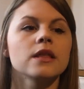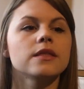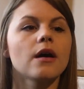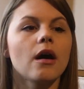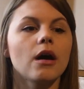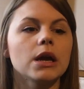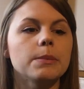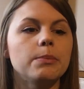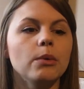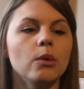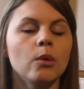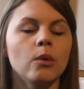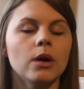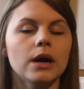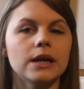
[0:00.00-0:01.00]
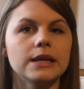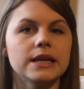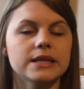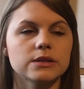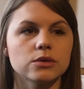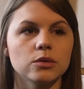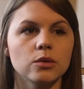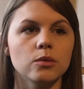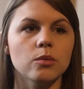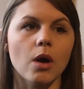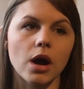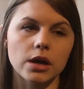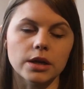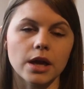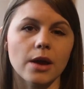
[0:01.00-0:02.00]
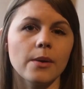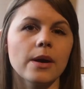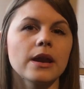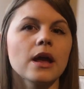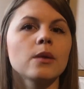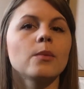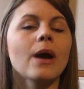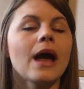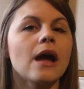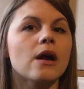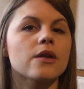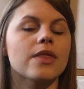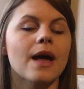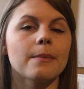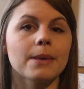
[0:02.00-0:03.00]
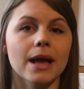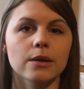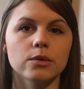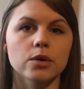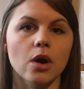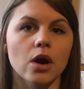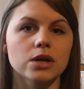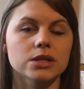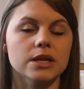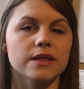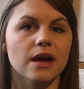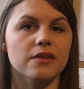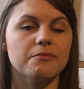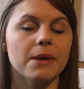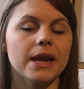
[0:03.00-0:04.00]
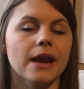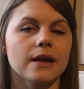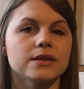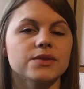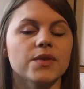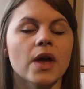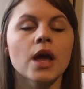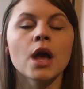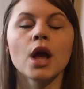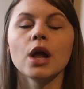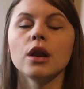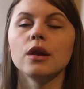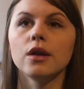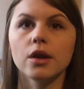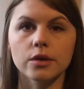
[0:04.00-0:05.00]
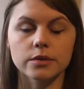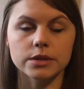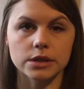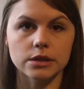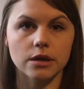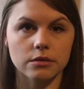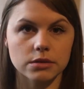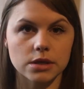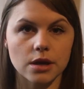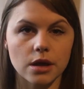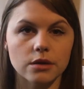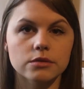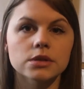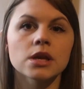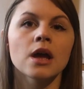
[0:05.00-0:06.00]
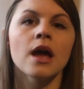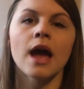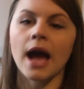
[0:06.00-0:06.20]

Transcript: that I bought a little while ago, and I wear that Blackwood cardigan that I've made out of it loads and loads and loads.